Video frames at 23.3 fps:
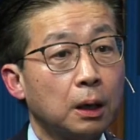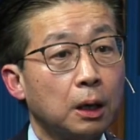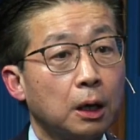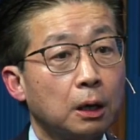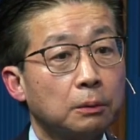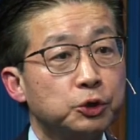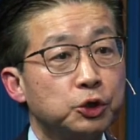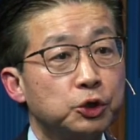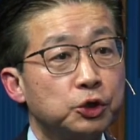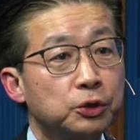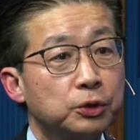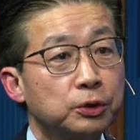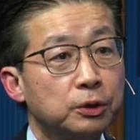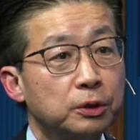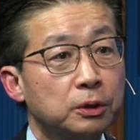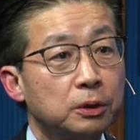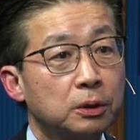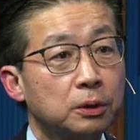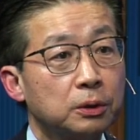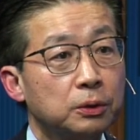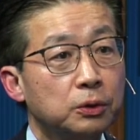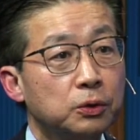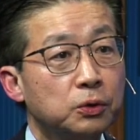She
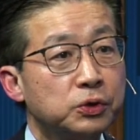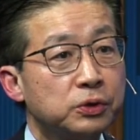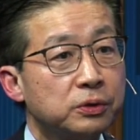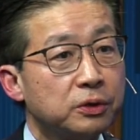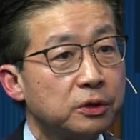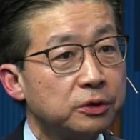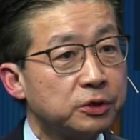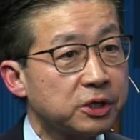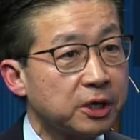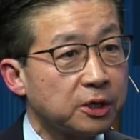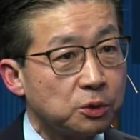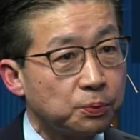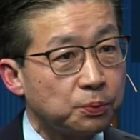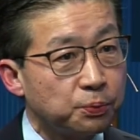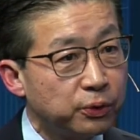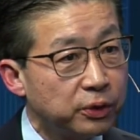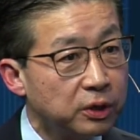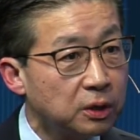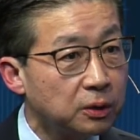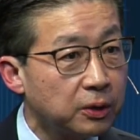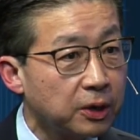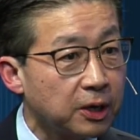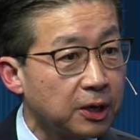used this as a
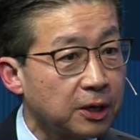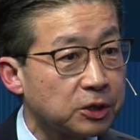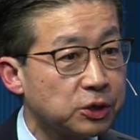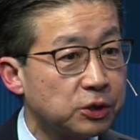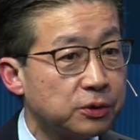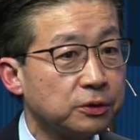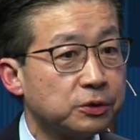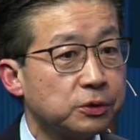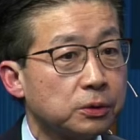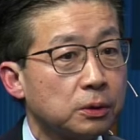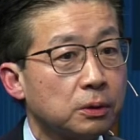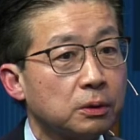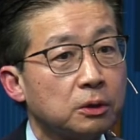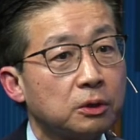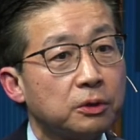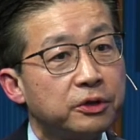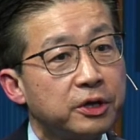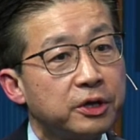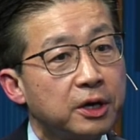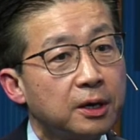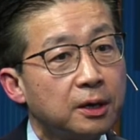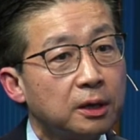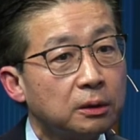pretext. The
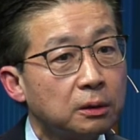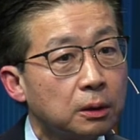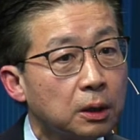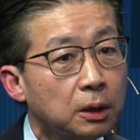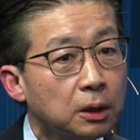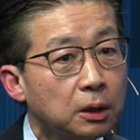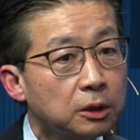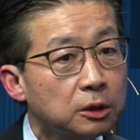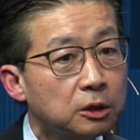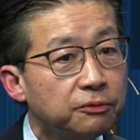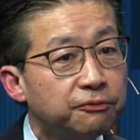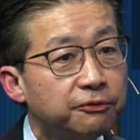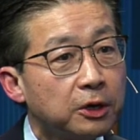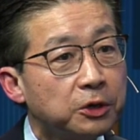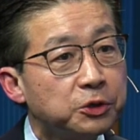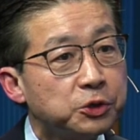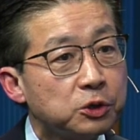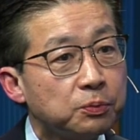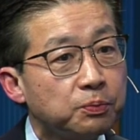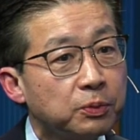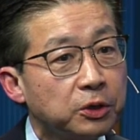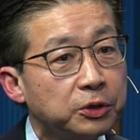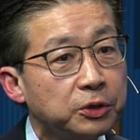then
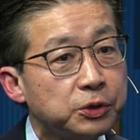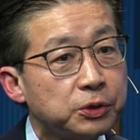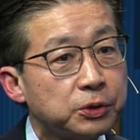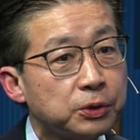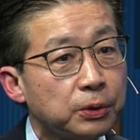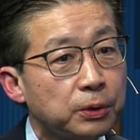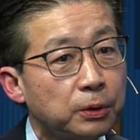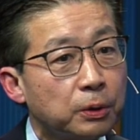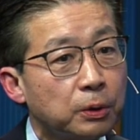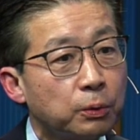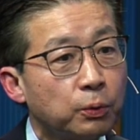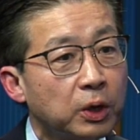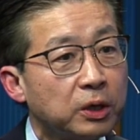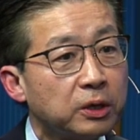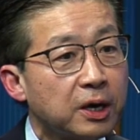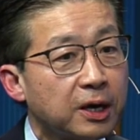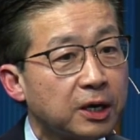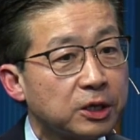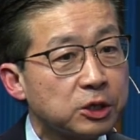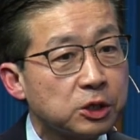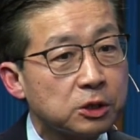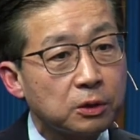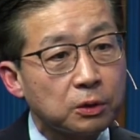defense minister, when
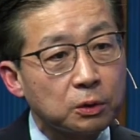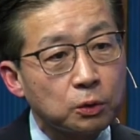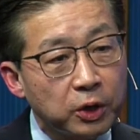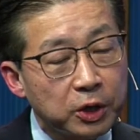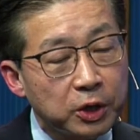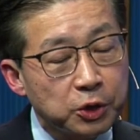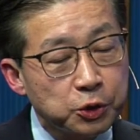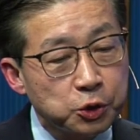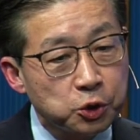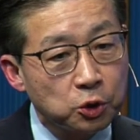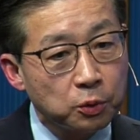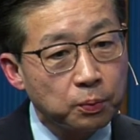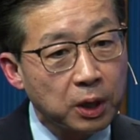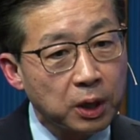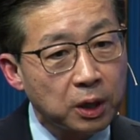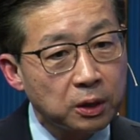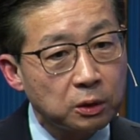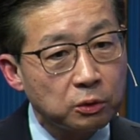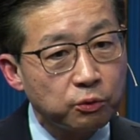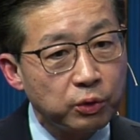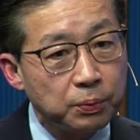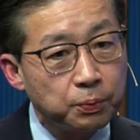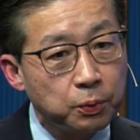asked the question by a
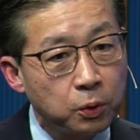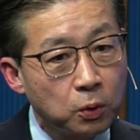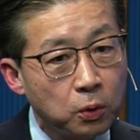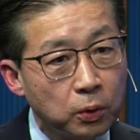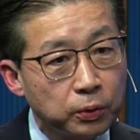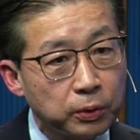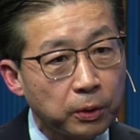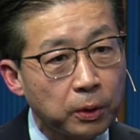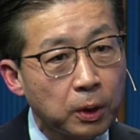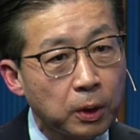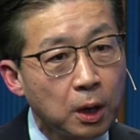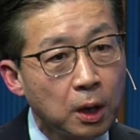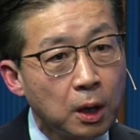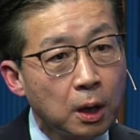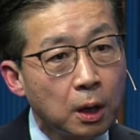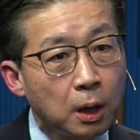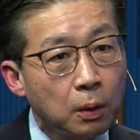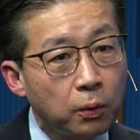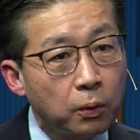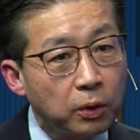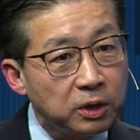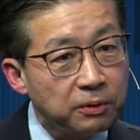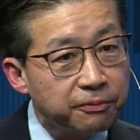reporter,
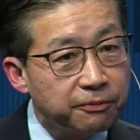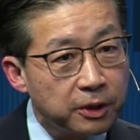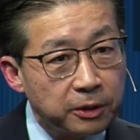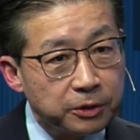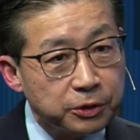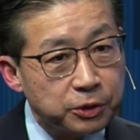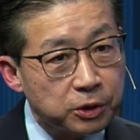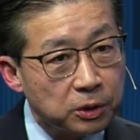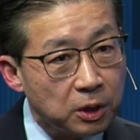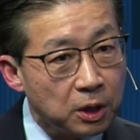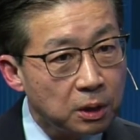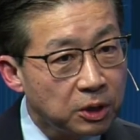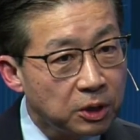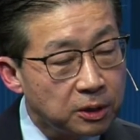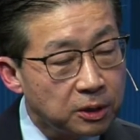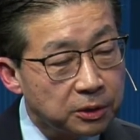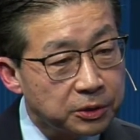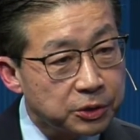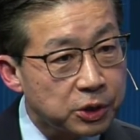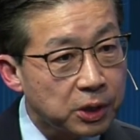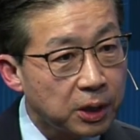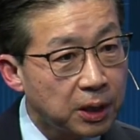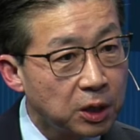what if there's an imminent
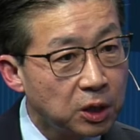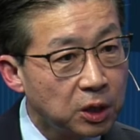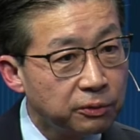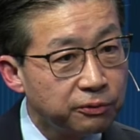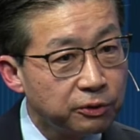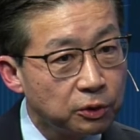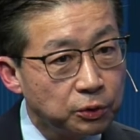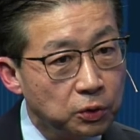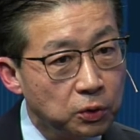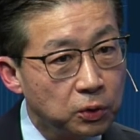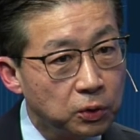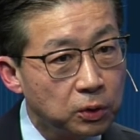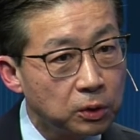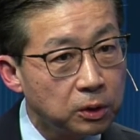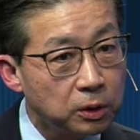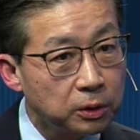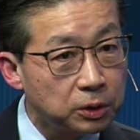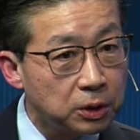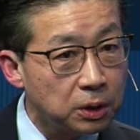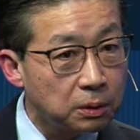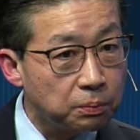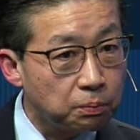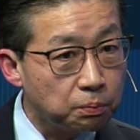sign of a nuclear
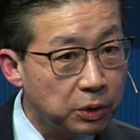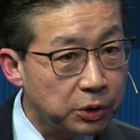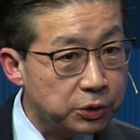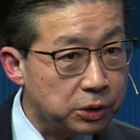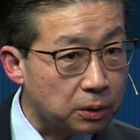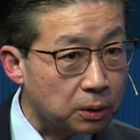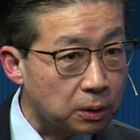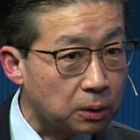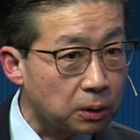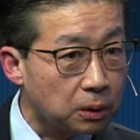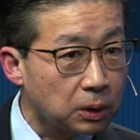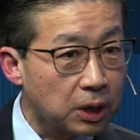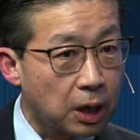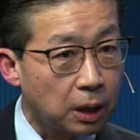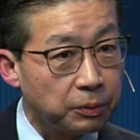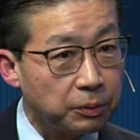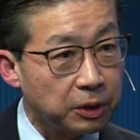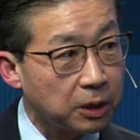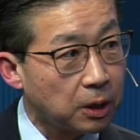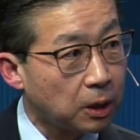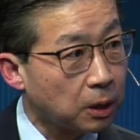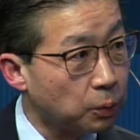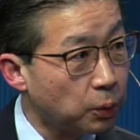tipped missile
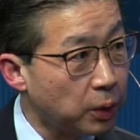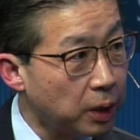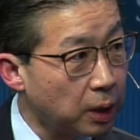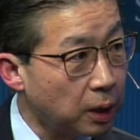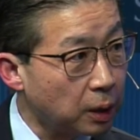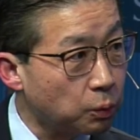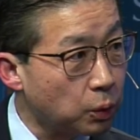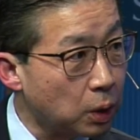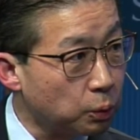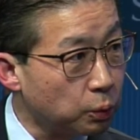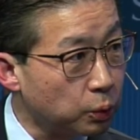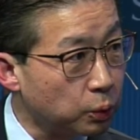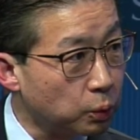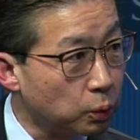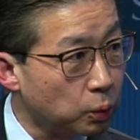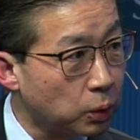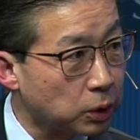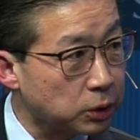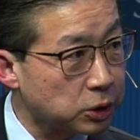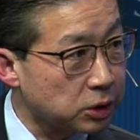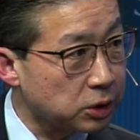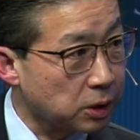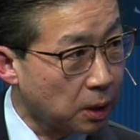coming our way?
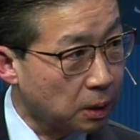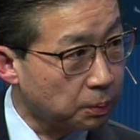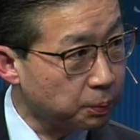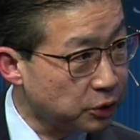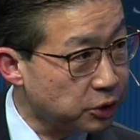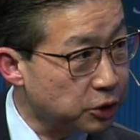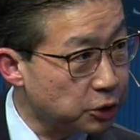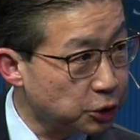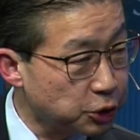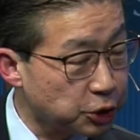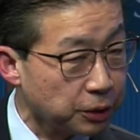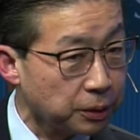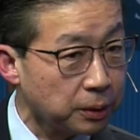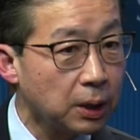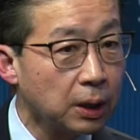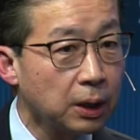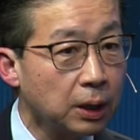What's our position?